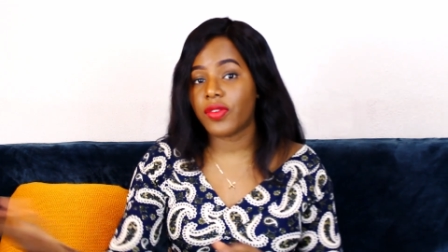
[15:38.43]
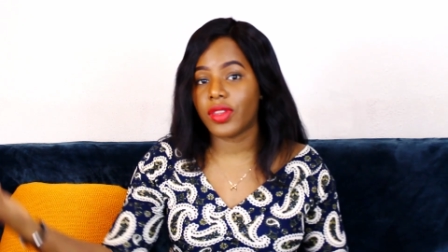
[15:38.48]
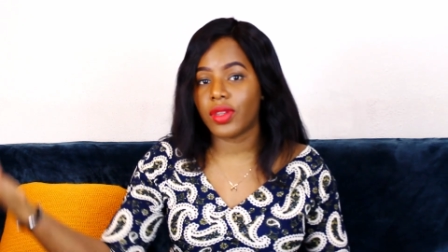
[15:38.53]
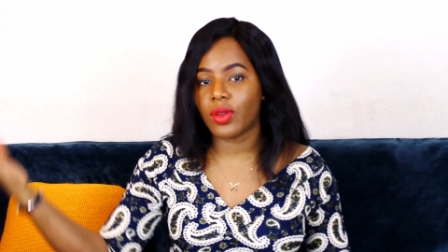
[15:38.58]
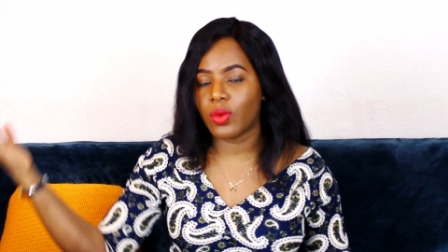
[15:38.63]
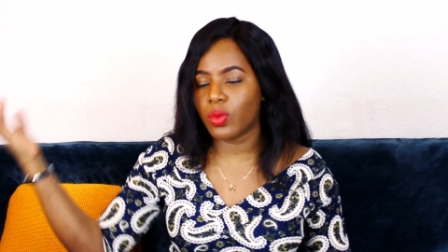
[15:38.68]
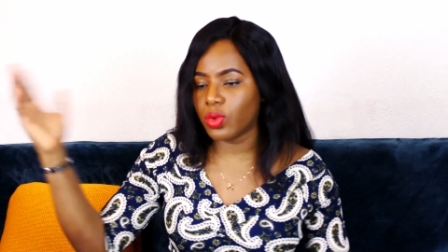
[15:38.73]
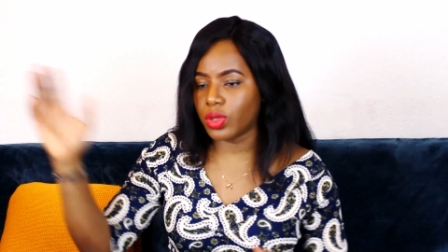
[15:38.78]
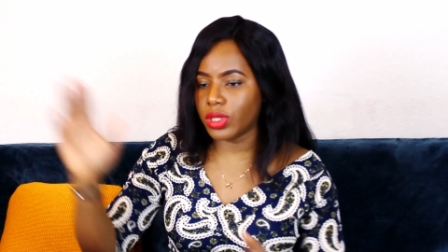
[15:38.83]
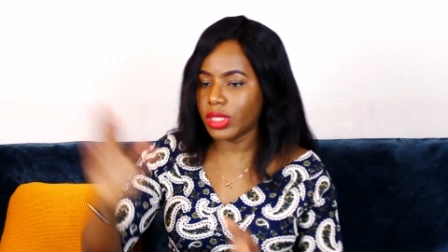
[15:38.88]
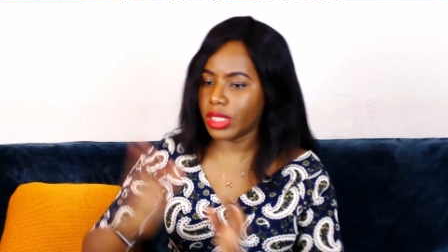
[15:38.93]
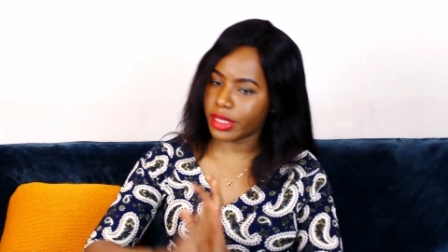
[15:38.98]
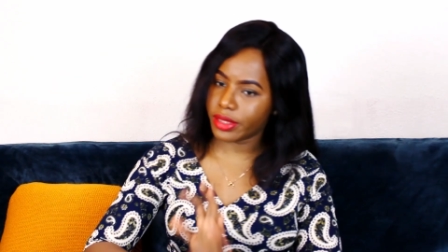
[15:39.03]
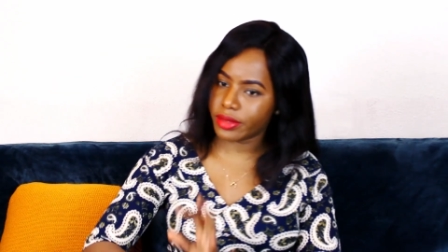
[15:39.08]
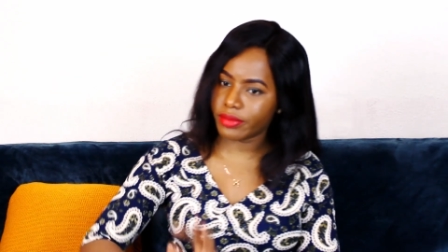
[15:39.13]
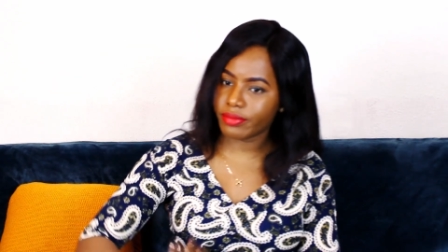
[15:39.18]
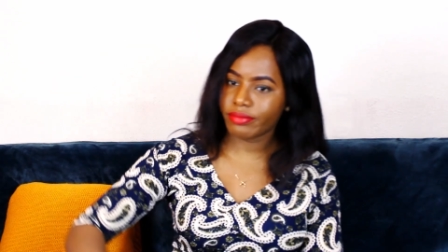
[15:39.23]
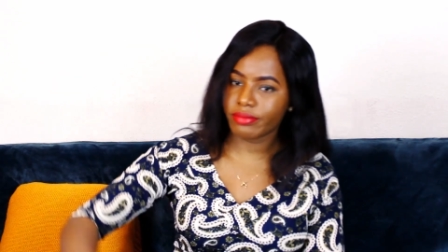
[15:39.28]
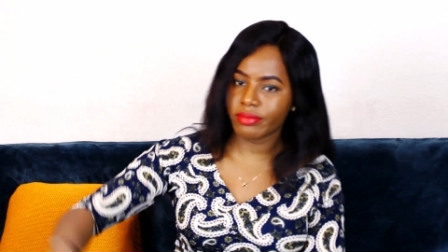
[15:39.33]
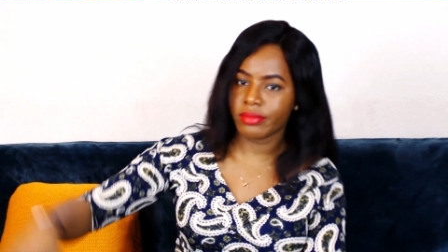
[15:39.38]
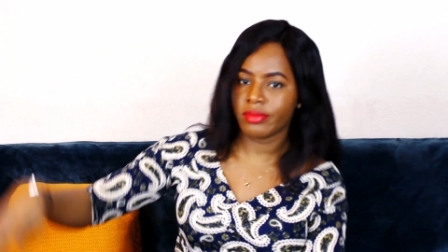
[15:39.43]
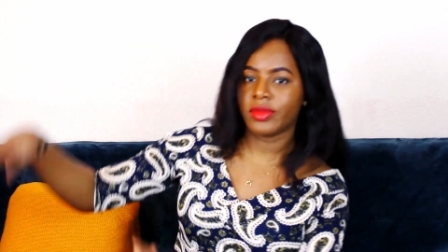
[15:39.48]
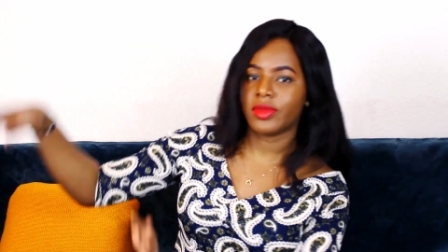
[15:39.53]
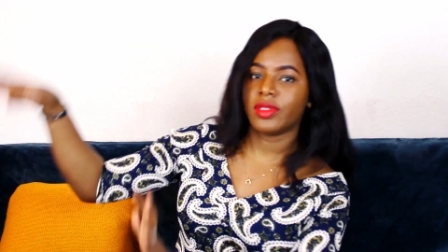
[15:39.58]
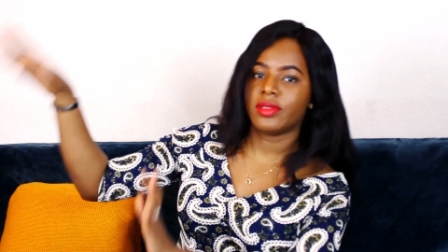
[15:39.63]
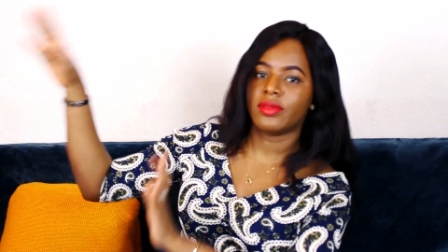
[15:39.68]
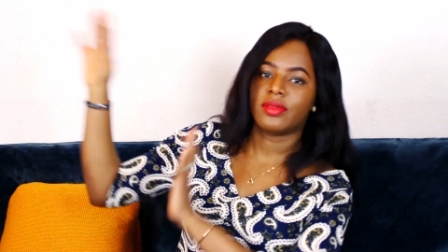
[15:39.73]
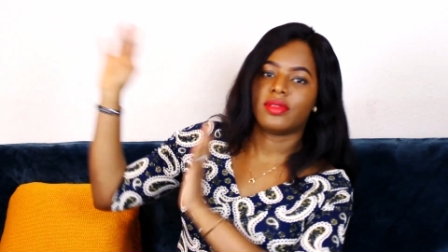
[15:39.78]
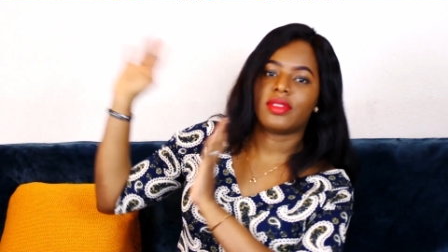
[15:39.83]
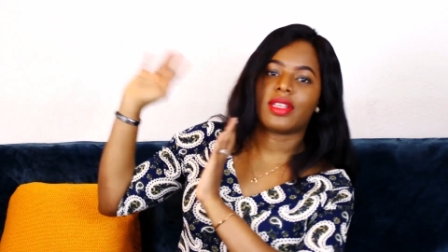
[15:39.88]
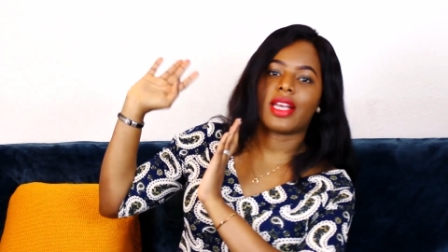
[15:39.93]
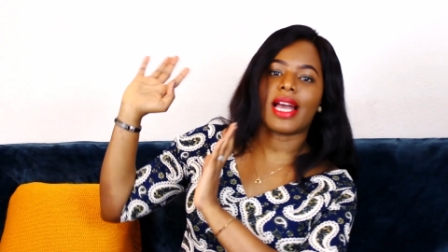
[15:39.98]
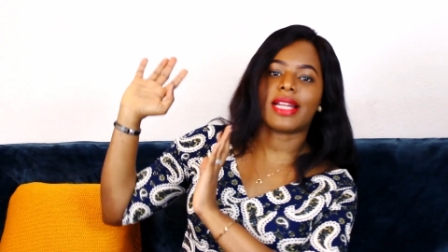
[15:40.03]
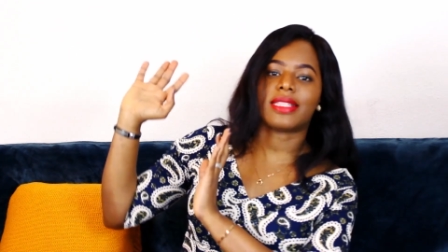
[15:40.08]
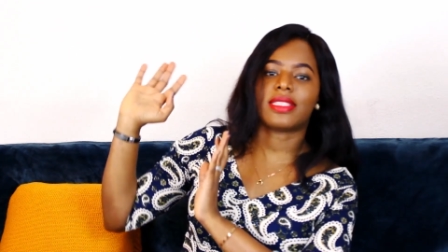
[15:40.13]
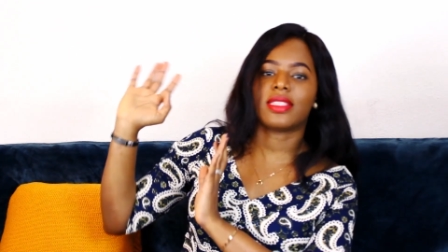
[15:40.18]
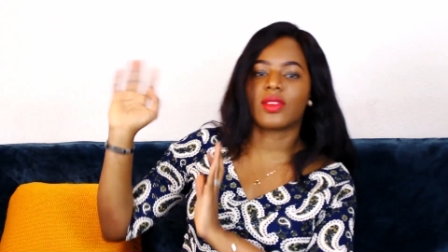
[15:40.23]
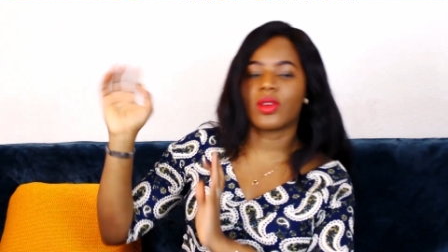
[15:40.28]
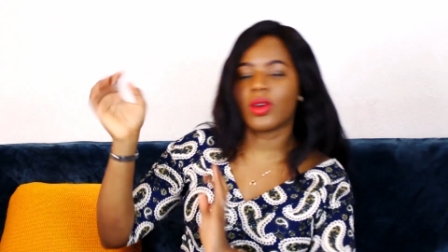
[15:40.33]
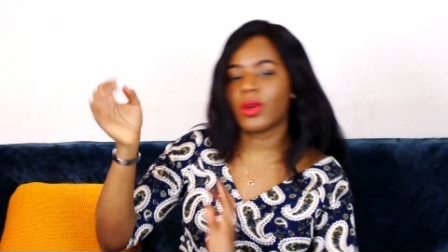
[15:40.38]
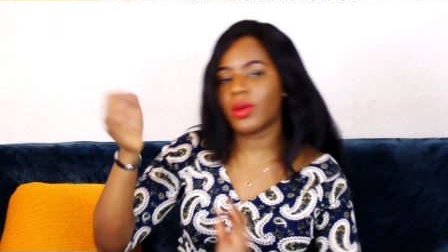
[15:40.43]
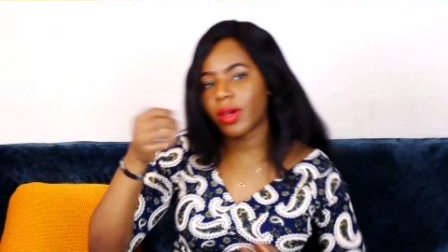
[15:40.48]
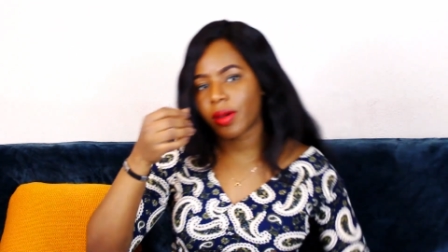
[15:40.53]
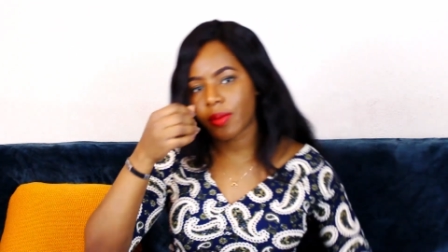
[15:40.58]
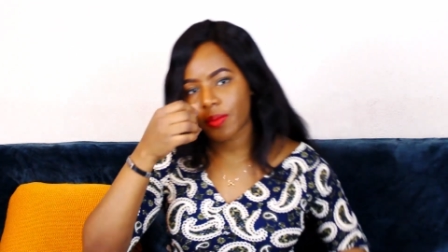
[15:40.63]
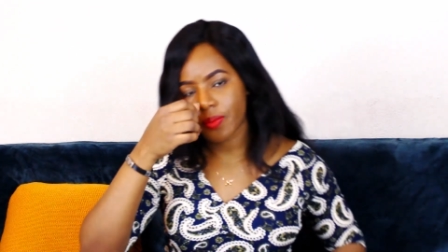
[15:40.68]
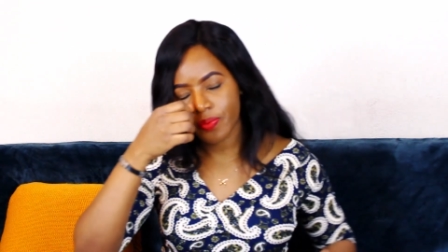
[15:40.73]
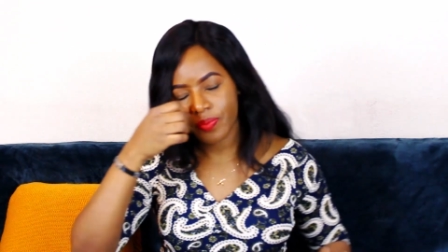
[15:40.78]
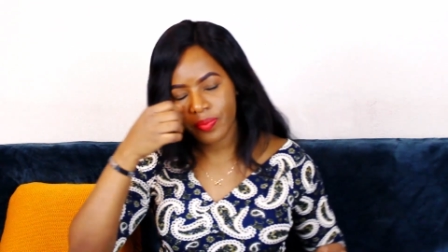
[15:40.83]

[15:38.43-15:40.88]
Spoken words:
in the wooden category.